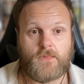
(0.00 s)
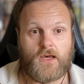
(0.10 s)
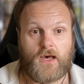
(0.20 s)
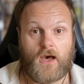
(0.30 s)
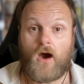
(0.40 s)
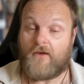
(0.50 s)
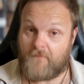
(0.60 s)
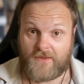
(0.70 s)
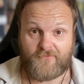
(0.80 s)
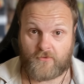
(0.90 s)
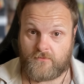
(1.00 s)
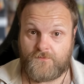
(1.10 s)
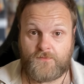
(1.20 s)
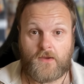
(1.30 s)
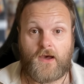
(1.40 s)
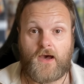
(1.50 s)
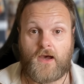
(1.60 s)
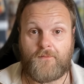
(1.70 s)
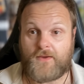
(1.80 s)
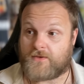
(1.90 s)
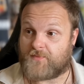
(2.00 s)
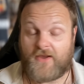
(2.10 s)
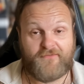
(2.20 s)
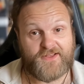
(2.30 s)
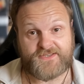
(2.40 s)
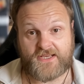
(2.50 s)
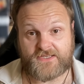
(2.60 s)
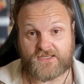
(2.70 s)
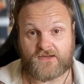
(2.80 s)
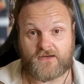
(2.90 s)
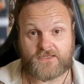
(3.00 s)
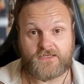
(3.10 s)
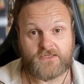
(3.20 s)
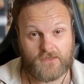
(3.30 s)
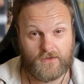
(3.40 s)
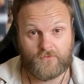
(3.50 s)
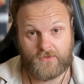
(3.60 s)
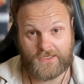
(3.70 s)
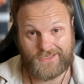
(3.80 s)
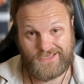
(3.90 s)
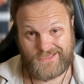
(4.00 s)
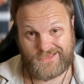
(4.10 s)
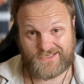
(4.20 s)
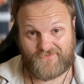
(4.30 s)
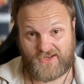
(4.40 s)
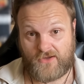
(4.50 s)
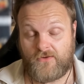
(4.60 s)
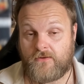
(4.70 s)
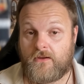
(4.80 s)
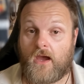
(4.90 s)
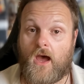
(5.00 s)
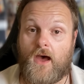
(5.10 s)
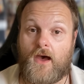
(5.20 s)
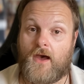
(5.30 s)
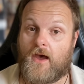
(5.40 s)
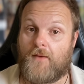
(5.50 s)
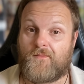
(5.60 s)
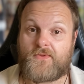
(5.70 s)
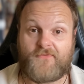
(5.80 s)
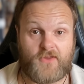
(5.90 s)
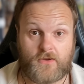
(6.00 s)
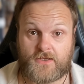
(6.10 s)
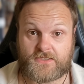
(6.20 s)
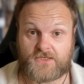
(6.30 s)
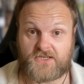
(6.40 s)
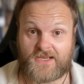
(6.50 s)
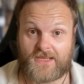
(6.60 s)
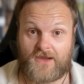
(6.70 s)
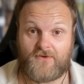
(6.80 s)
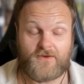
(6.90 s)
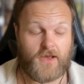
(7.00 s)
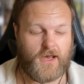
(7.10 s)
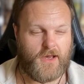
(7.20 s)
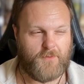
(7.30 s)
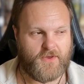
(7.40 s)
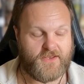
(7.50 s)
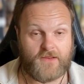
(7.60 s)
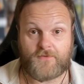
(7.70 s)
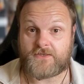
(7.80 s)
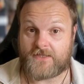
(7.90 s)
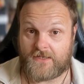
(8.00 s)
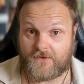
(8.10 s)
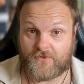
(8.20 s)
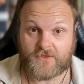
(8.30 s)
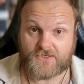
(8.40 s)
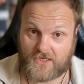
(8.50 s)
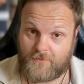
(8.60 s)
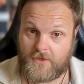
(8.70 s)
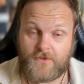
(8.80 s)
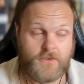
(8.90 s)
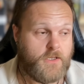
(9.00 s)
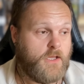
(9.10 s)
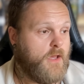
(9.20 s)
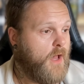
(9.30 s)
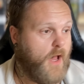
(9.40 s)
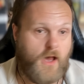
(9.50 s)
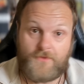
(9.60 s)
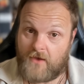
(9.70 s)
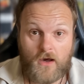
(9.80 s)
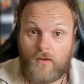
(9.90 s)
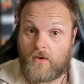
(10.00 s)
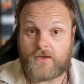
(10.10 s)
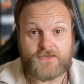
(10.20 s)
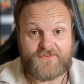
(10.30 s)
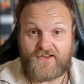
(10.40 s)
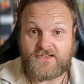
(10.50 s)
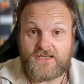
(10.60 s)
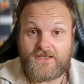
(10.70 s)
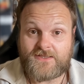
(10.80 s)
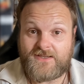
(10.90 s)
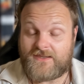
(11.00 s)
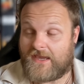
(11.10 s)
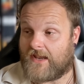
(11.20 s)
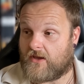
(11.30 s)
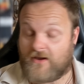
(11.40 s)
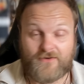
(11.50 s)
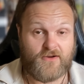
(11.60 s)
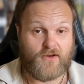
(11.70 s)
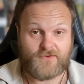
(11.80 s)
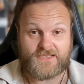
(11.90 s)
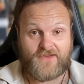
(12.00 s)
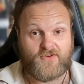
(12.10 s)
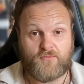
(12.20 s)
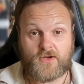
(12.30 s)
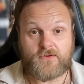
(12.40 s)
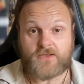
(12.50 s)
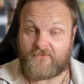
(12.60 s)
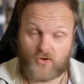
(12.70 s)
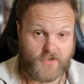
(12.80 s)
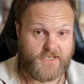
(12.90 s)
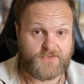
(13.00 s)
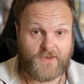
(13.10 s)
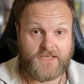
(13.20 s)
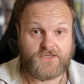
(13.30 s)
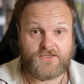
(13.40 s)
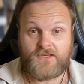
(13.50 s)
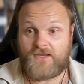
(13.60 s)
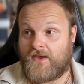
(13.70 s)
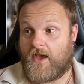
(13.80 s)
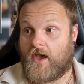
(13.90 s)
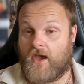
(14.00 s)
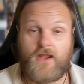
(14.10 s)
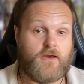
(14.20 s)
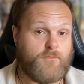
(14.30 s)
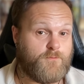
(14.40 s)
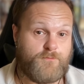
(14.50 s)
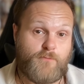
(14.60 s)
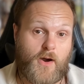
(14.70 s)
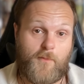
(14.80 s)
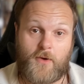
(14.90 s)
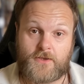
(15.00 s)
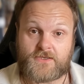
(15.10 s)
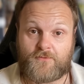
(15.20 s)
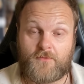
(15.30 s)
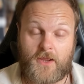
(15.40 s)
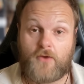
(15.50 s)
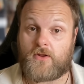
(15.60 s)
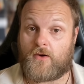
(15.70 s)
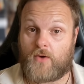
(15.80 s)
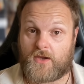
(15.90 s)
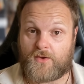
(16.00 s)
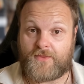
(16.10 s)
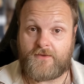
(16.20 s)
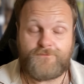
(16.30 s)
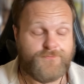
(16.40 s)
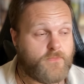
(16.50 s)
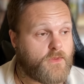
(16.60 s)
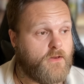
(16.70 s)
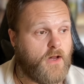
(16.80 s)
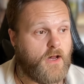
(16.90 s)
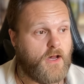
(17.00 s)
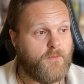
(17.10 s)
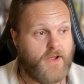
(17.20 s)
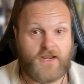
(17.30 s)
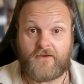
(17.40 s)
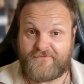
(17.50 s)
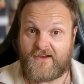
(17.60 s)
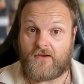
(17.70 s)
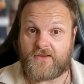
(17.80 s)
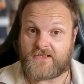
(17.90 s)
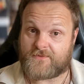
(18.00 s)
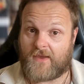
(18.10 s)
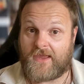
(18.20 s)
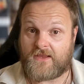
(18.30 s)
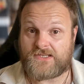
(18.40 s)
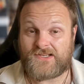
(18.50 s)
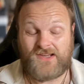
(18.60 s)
I've paid for. It was by a fantastic artist that I will link in this video for you guys to check out, by the name of Salil the Shaper. The artwork is fantastic, and I was having a browse. I've got an itch page, and I post some of my own artwork on there, and I found his page,